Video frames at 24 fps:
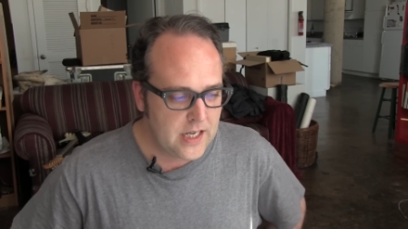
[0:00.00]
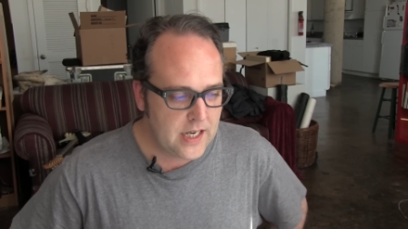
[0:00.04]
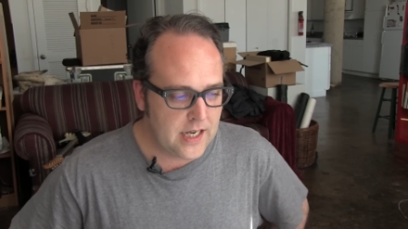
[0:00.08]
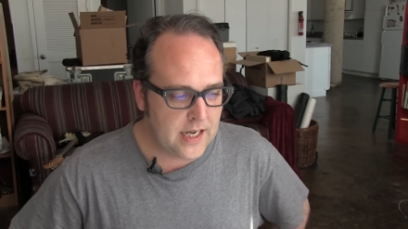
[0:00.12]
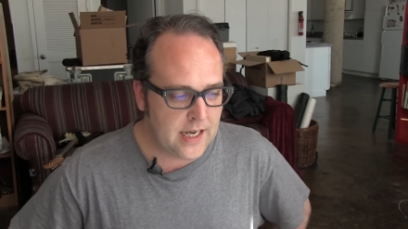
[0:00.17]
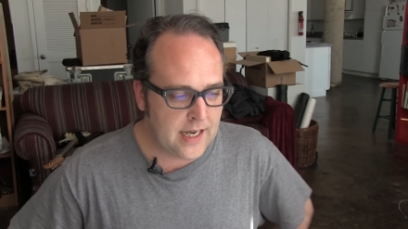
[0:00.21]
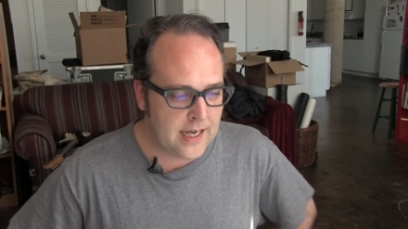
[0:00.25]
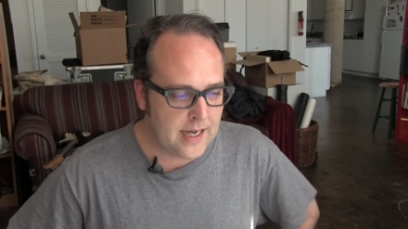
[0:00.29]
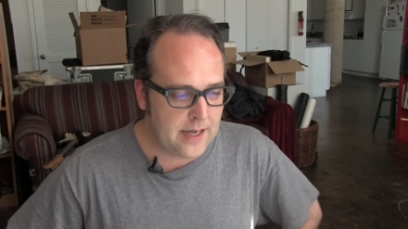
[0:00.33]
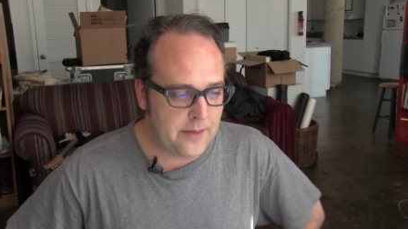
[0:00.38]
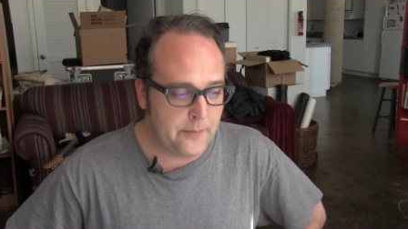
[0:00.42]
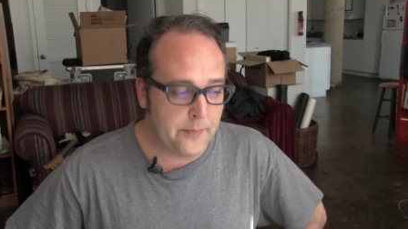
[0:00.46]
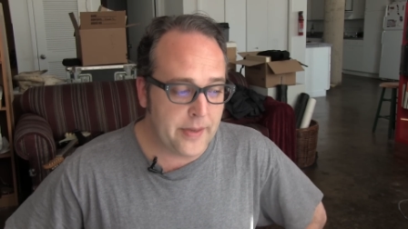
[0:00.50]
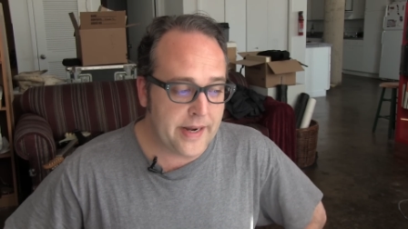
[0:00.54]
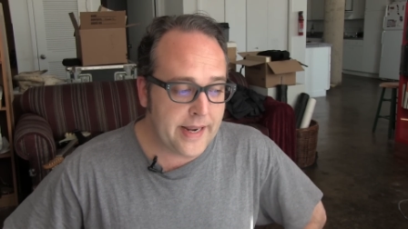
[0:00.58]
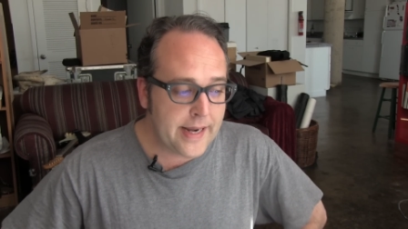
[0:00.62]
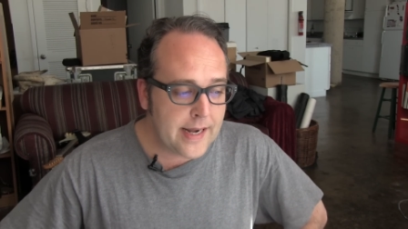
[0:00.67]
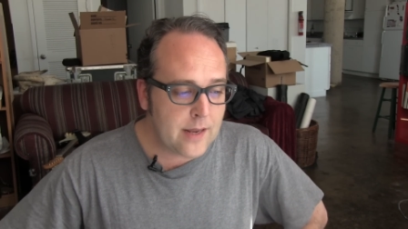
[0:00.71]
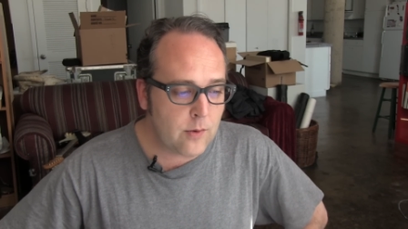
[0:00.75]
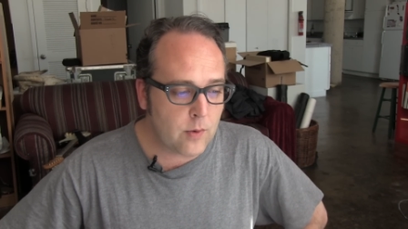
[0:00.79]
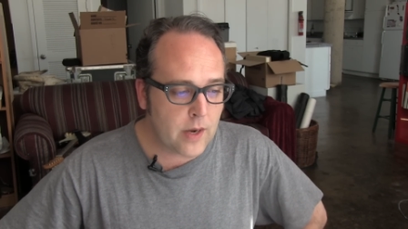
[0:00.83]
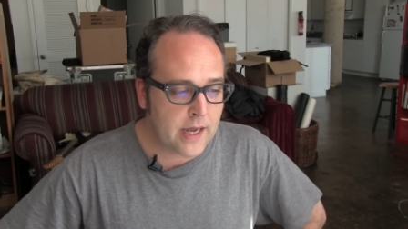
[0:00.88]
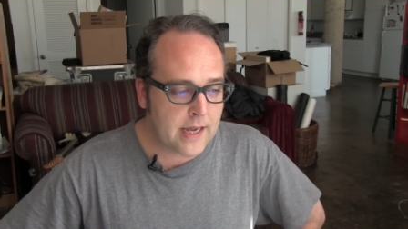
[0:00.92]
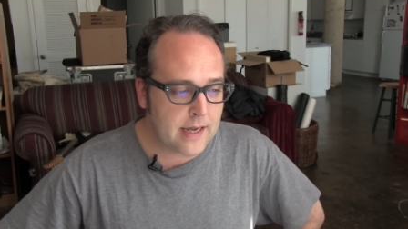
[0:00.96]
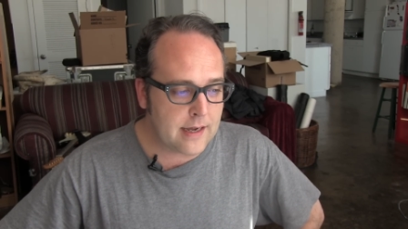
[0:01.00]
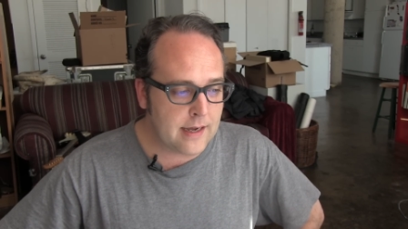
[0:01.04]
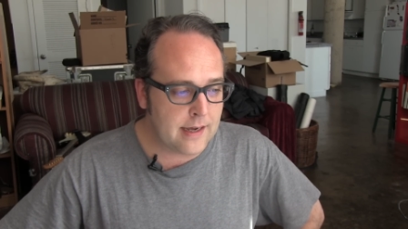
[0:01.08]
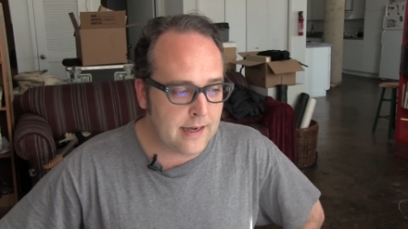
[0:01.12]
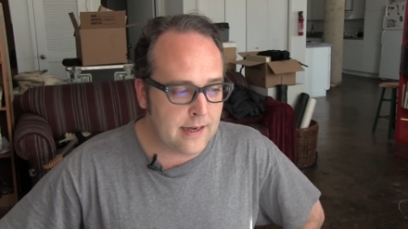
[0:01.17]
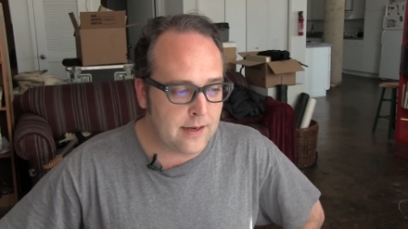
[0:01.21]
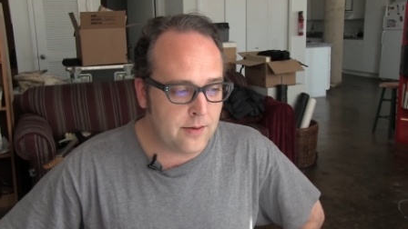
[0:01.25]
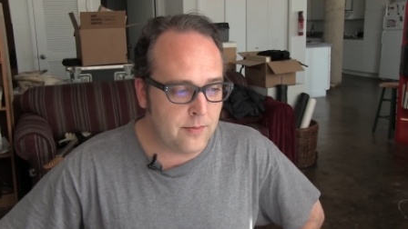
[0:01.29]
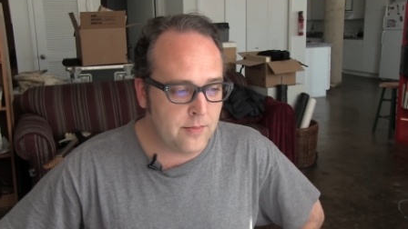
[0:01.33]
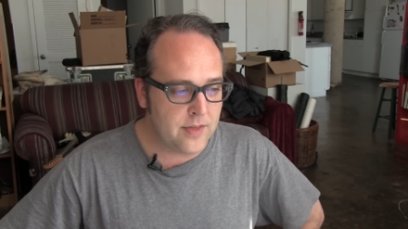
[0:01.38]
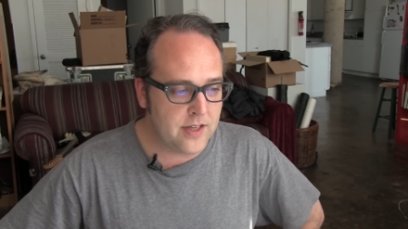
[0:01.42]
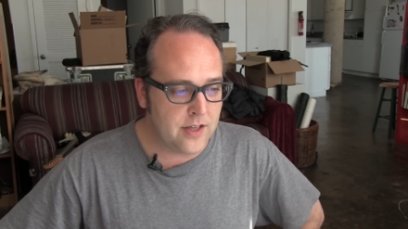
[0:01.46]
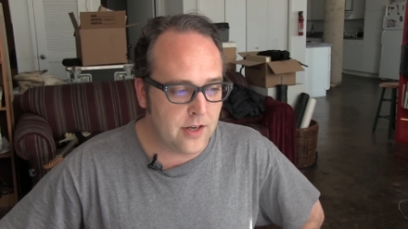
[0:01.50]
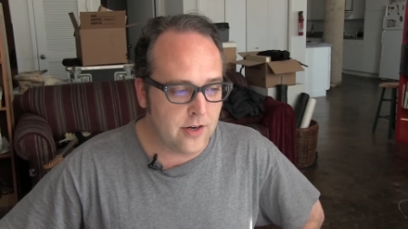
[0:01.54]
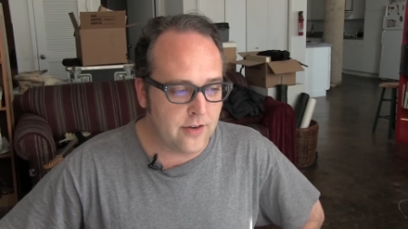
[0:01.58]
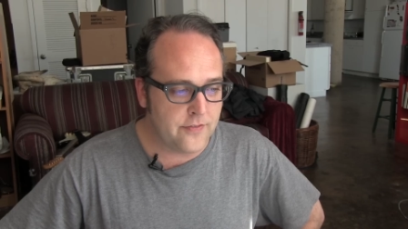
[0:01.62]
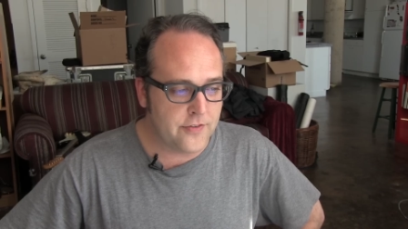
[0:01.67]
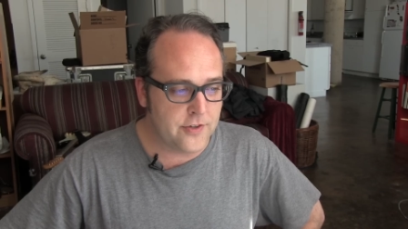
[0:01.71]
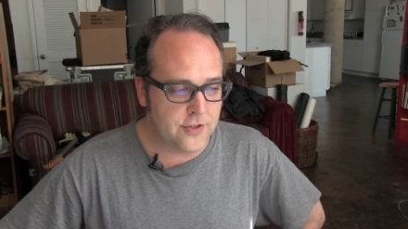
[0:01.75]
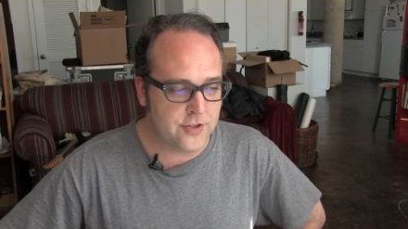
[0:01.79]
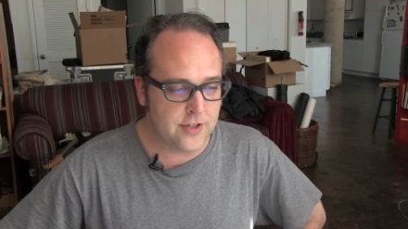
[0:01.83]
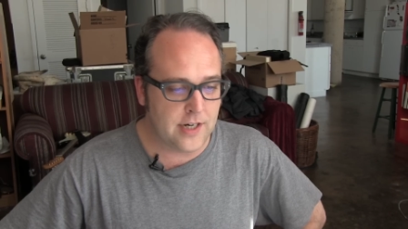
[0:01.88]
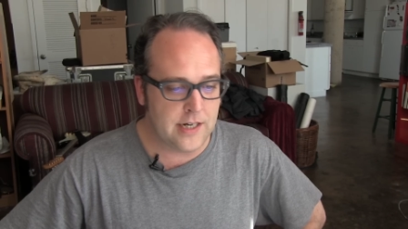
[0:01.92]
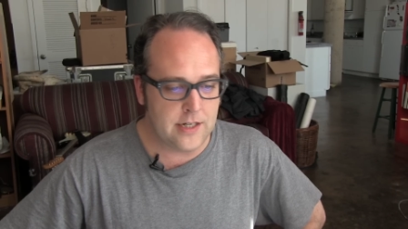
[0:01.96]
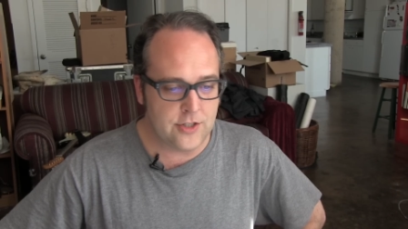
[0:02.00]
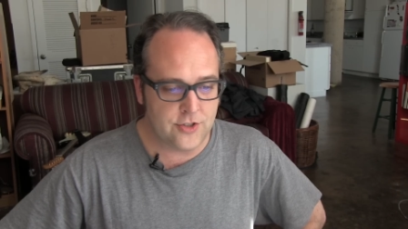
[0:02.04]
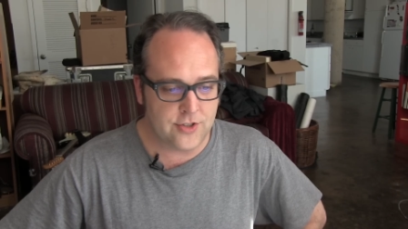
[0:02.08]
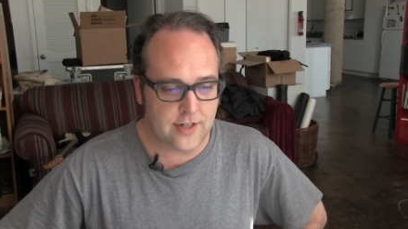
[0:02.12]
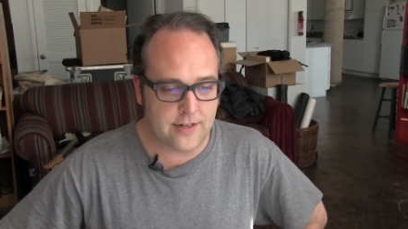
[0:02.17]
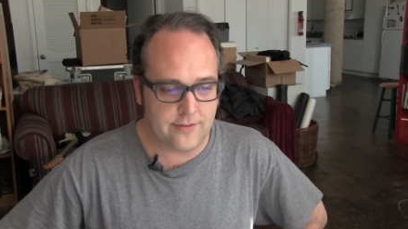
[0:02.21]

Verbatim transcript: Uh, but anyway, um, you know, if you're trying to